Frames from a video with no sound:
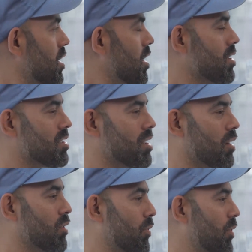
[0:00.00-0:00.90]
instead
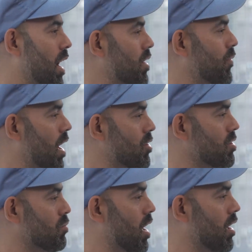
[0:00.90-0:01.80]
of the fast
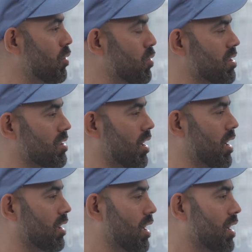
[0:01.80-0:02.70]
fashion model which is like